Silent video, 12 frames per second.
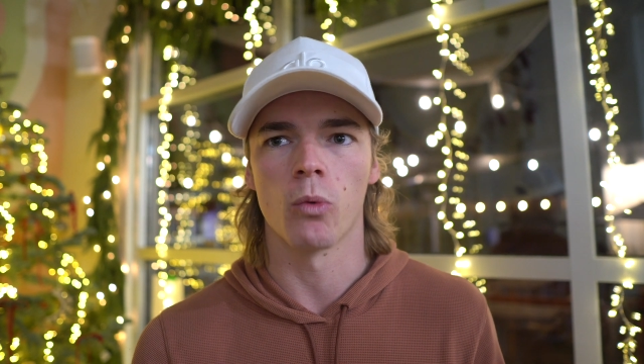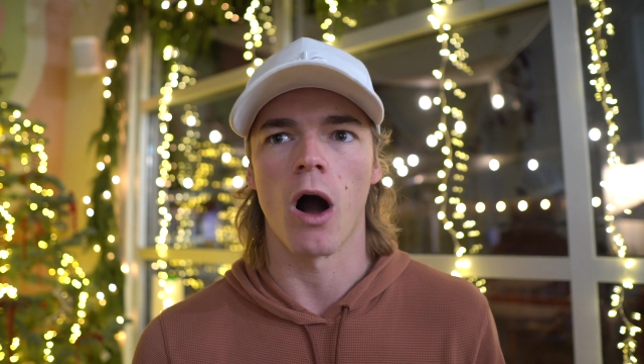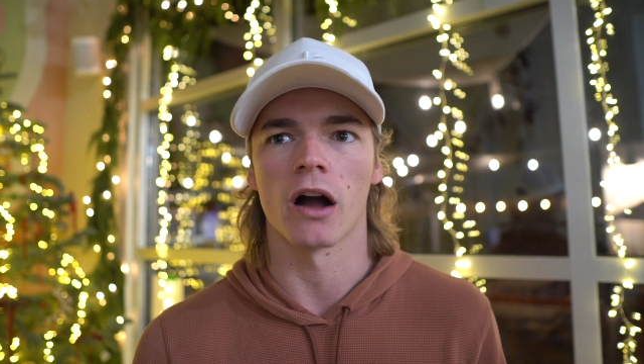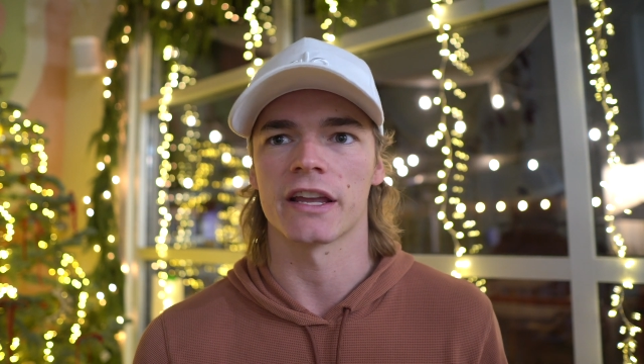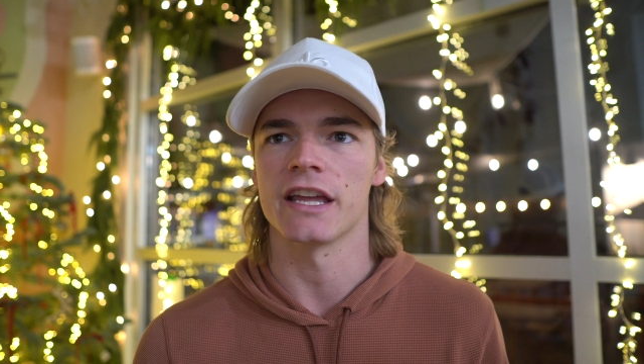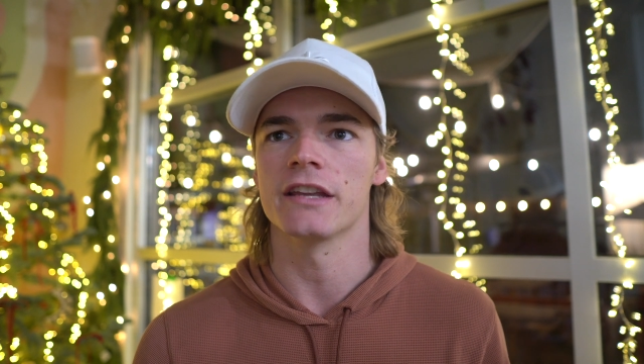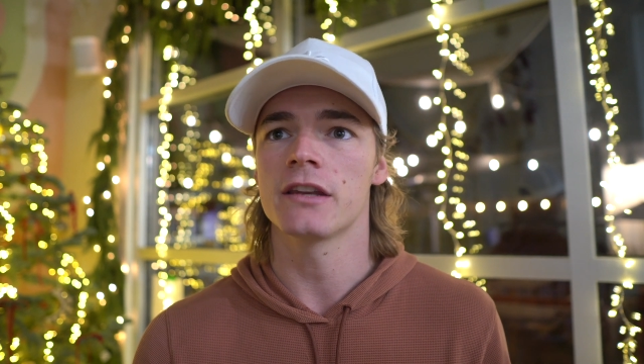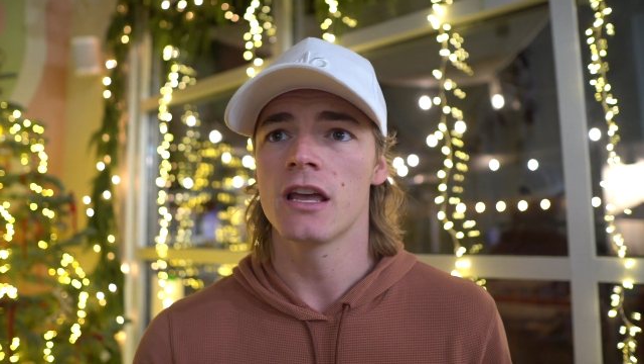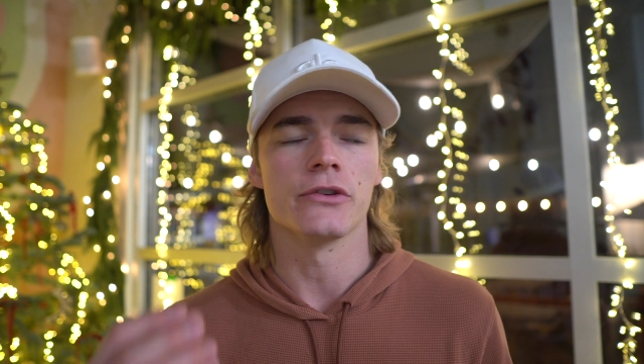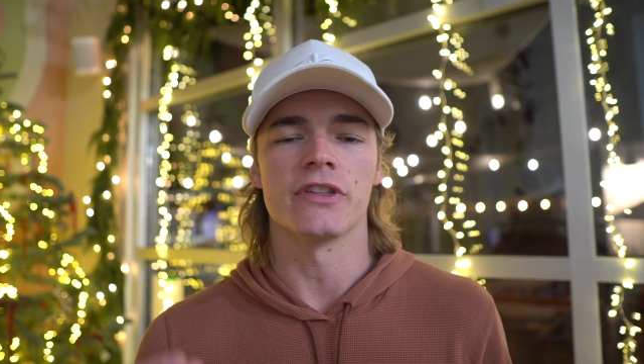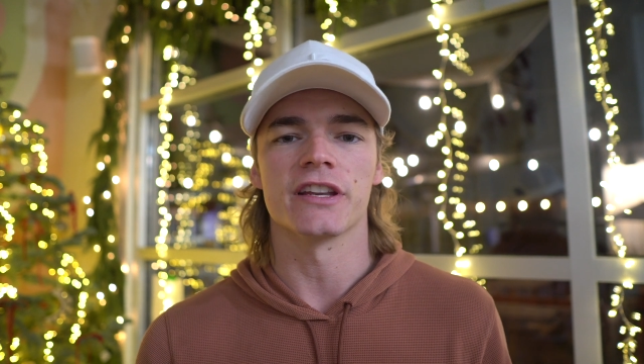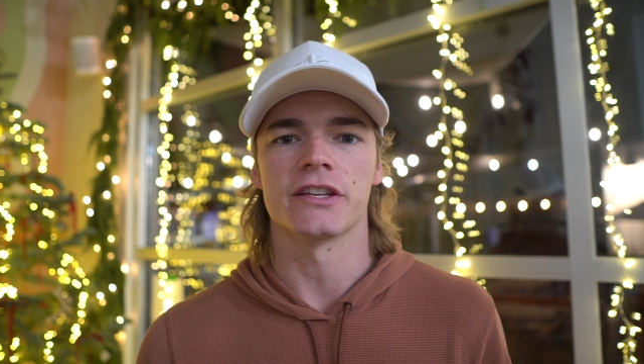walk in,
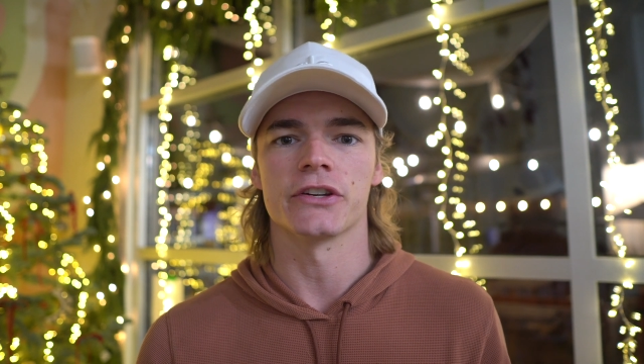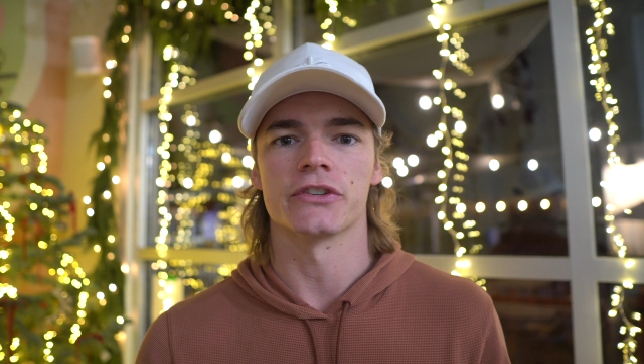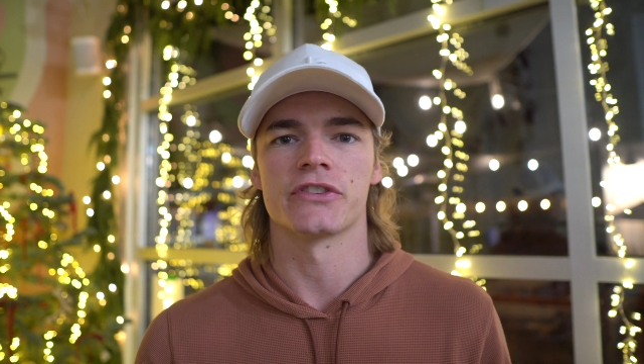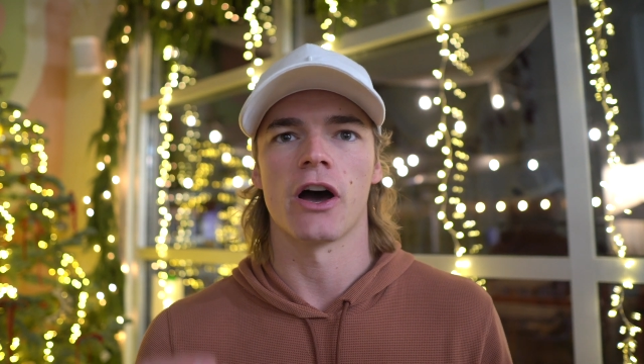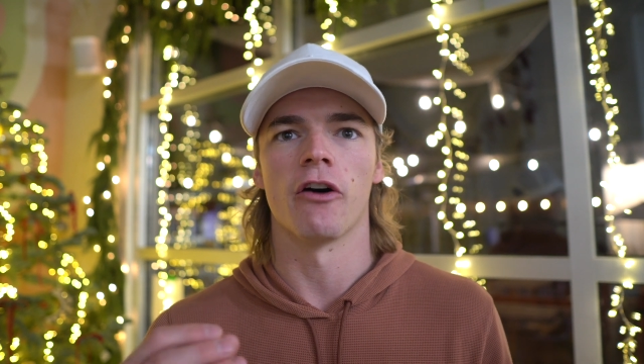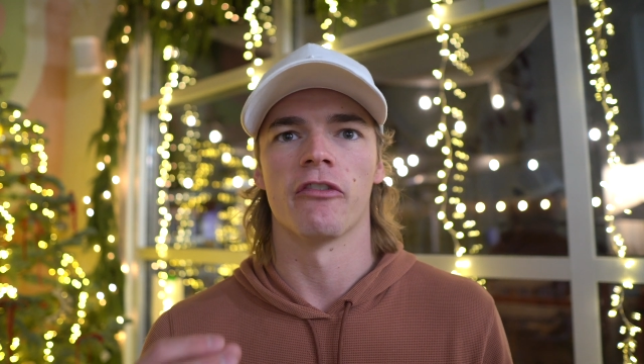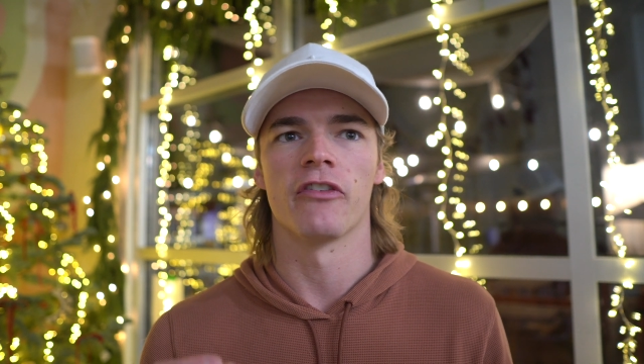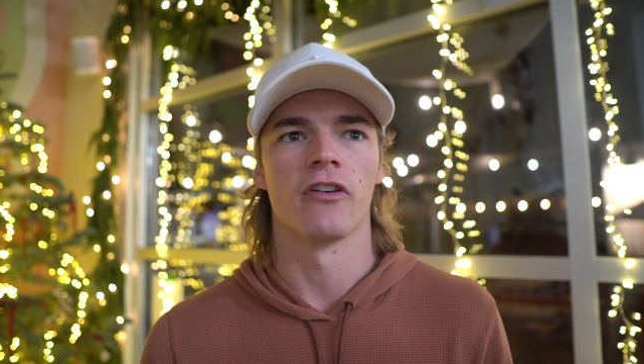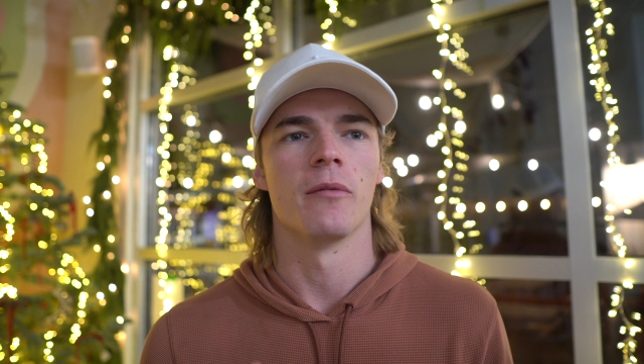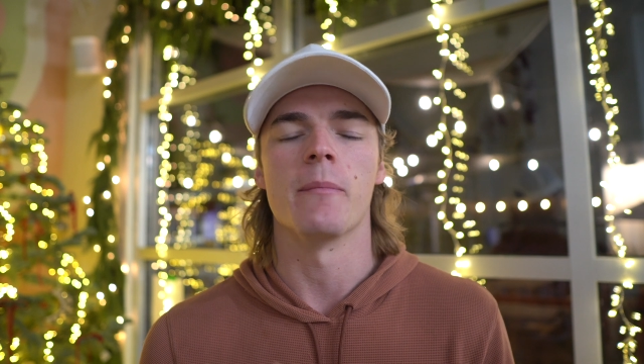you think to yourself,